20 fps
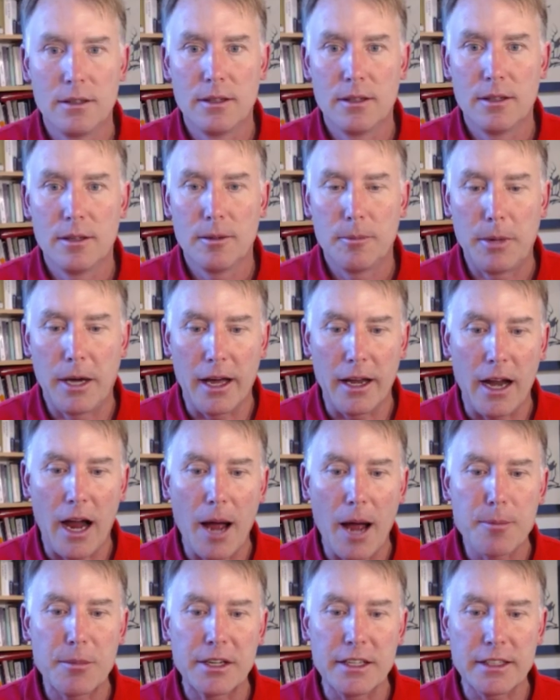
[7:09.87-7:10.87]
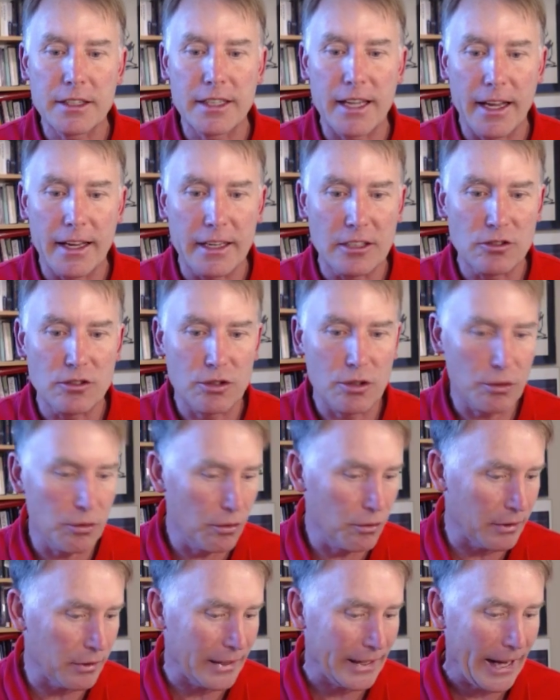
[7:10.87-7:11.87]
But I'm going to get
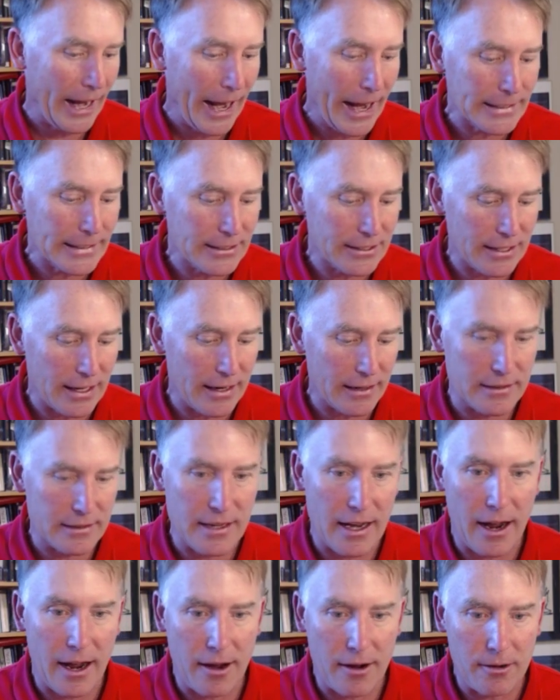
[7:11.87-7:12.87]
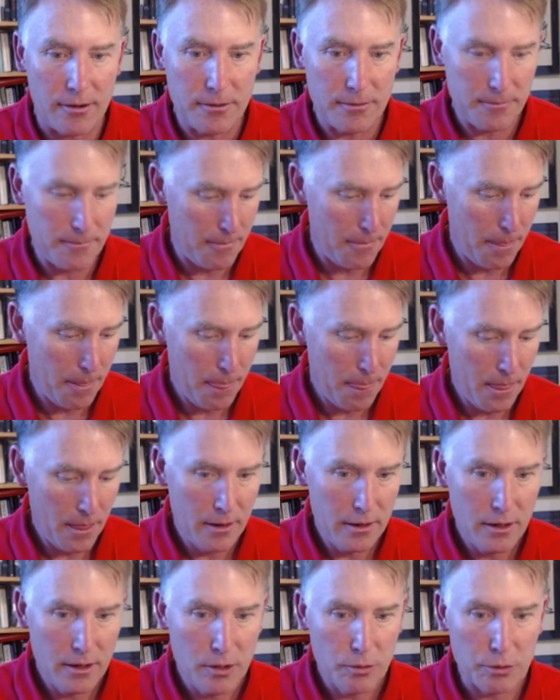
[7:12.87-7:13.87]
into CANZUK now.
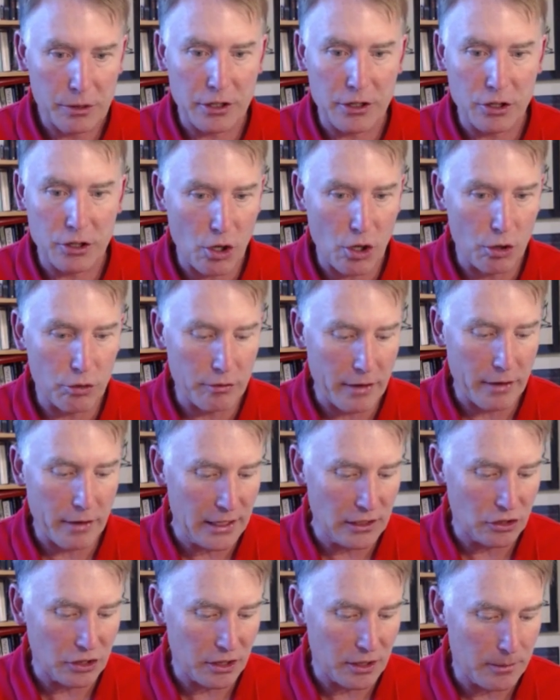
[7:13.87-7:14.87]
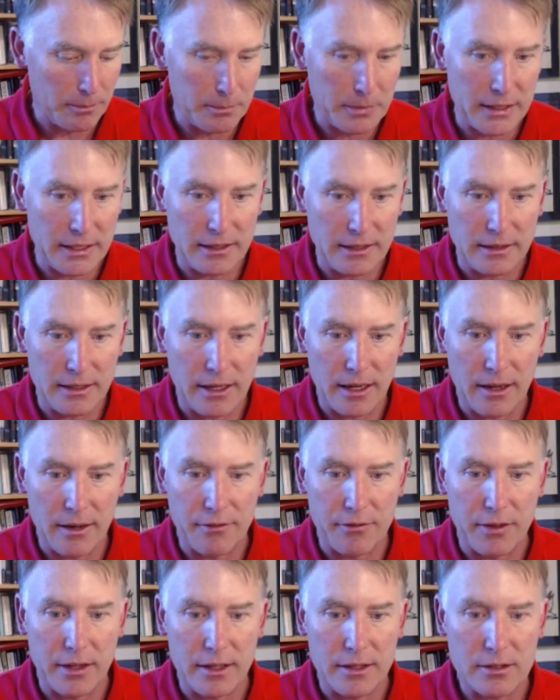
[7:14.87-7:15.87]
We're going to go right into the meat of
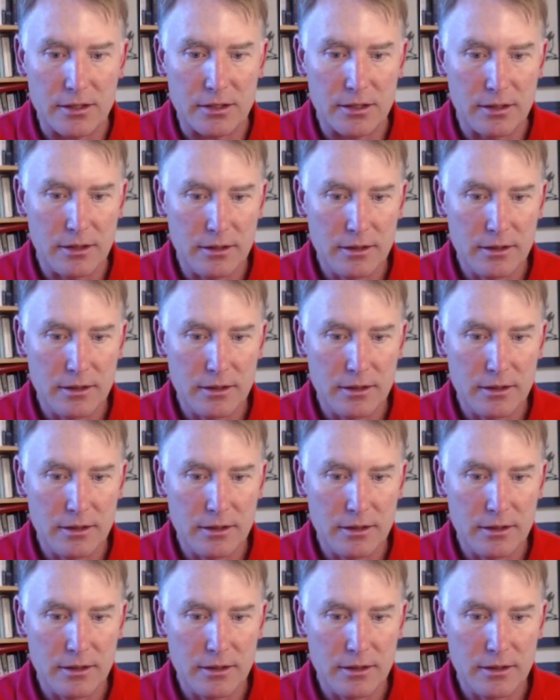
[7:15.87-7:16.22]
this.